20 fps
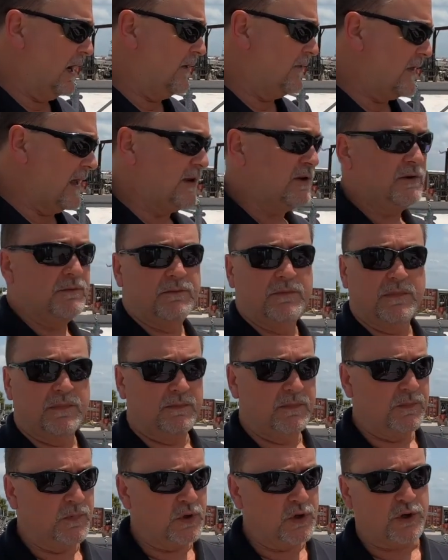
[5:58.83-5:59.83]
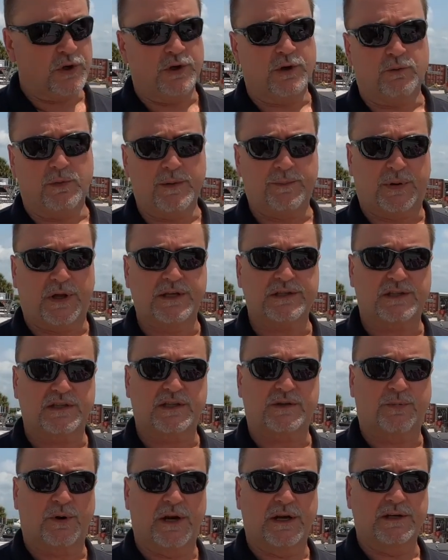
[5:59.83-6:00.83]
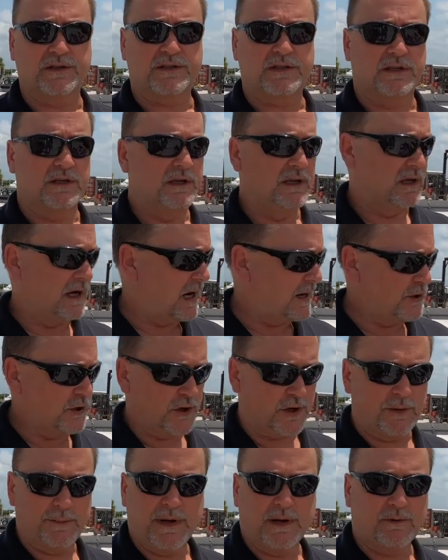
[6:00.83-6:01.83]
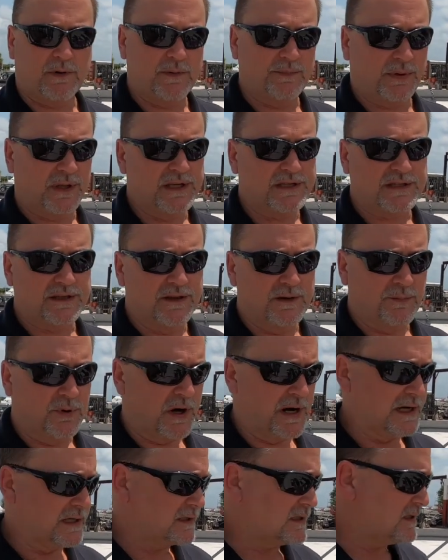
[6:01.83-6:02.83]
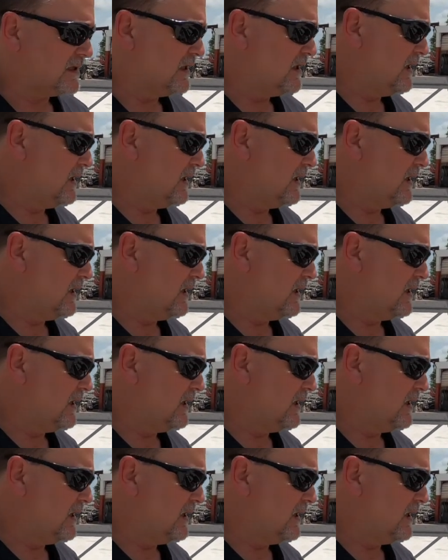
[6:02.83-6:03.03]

then you're going to replace the springs. You're going to be replacing the brakes.